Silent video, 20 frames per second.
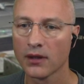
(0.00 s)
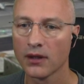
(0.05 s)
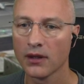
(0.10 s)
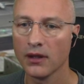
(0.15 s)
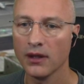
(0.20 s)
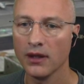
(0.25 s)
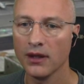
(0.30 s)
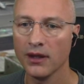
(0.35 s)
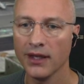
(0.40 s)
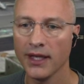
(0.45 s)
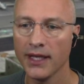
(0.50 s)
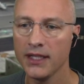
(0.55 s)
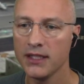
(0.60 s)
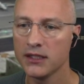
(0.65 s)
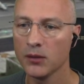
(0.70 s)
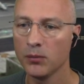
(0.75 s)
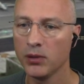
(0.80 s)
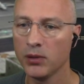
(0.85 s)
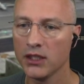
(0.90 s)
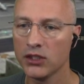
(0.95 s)
Lights
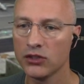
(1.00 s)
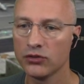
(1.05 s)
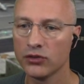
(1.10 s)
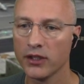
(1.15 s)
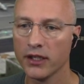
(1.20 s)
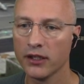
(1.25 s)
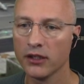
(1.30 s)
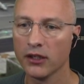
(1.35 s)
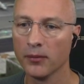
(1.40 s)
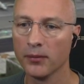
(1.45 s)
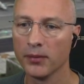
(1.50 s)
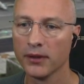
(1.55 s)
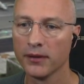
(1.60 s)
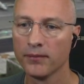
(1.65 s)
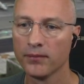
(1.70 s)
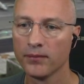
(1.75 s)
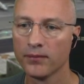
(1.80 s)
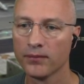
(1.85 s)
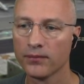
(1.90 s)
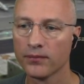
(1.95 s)
the place right up.
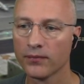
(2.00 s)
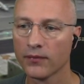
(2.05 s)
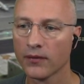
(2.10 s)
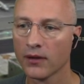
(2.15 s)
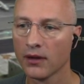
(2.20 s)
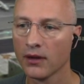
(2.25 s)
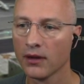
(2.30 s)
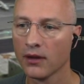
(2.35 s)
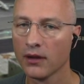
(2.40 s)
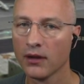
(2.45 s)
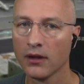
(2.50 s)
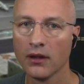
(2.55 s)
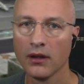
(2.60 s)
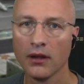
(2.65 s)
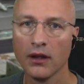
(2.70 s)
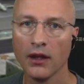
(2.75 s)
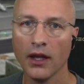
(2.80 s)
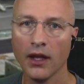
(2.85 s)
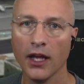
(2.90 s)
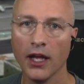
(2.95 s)

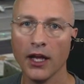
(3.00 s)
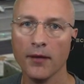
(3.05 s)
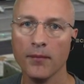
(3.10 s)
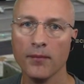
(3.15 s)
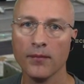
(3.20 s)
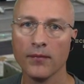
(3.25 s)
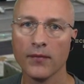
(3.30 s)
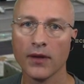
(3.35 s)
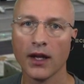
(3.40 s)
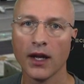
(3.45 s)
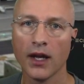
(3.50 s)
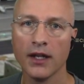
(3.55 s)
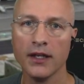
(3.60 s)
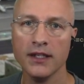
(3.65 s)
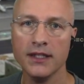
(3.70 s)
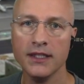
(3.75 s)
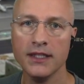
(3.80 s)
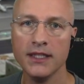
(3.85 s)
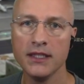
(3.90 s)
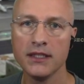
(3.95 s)
And
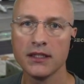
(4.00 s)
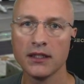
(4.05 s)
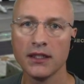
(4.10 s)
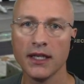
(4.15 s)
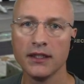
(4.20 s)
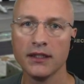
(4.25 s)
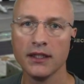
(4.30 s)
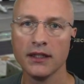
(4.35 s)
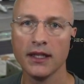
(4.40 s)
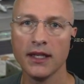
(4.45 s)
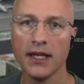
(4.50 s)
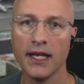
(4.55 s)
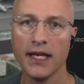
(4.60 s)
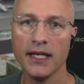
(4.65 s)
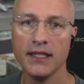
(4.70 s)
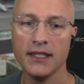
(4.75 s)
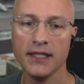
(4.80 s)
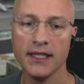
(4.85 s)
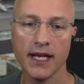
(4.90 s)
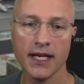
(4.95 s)
deselecting
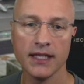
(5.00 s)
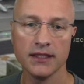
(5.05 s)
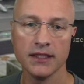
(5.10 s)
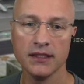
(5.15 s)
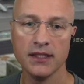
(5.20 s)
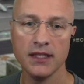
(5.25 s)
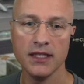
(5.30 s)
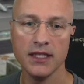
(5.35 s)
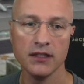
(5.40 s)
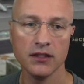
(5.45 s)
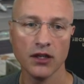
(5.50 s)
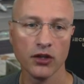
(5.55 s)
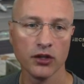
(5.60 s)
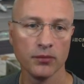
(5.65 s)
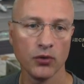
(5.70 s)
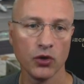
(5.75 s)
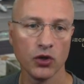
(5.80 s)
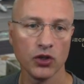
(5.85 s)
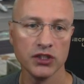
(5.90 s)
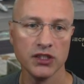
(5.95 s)
the ADS is these other
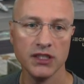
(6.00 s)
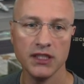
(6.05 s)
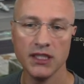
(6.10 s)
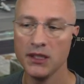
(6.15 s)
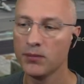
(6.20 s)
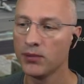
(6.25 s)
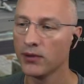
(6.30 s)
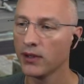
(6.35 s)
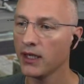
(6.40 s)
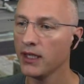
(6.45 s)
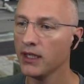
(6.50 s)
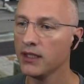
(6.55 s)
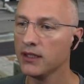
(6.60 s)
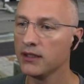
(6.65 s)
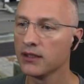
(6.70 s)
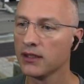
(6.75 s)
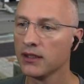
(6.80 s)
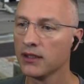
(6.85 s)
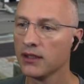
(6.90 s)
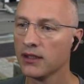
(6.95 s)
boxes,
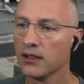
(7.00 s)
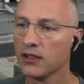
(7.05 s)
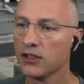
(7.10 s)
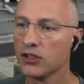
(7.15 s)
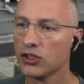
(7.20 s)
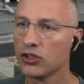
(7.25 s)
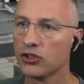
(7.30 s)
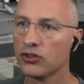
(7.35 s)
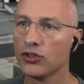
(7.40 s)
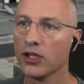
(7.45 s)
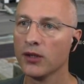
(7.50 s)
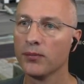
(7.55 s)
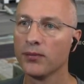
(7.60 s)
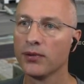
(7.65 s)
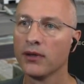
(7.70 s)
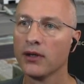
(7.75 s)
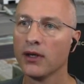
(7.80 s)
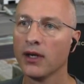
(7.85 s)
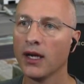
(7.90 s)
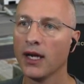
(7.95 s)
D-Bright, Strip,
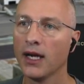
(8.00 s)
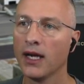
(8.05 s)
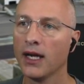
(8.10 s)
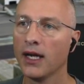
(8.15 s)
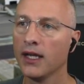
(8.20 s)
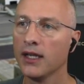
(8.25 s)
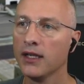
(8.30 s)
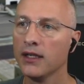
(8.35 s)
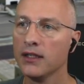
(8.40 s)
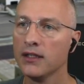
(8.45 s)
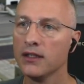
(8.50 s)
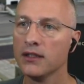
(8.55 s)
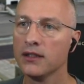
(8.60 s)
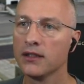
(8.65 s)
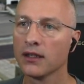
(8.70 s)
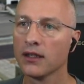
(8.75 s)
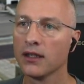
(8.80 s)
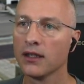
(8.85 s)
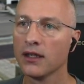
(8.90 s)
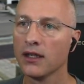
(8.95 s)
and
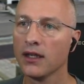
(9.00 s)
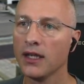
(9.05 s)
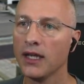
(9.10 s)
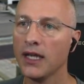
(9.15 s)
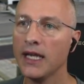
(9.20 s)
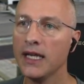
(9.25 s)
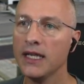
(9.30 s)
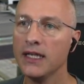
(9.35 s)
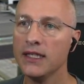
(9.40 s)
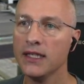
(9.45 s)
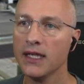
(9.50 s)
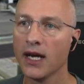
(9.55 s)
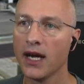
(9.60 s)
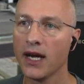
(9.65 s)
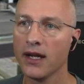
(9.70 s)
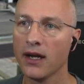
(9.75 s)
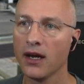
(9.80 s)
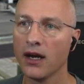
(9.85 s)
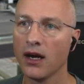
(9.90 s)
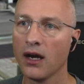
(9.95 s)

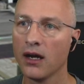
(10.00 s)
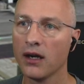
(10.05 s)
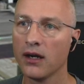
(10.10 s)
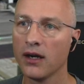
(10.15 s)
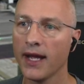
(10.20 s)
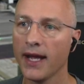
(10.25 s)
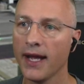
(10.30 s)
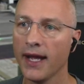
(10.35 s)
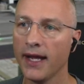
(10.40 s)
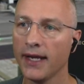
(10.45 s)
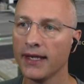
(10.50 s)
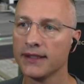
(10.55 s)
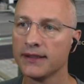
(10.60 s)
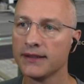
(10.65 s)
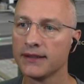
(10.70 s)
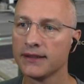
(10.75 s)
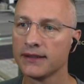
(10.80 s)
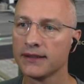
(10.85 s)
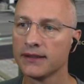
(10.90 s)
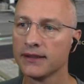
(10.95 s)

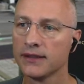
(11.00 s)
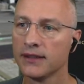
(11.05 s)
ADI-RS.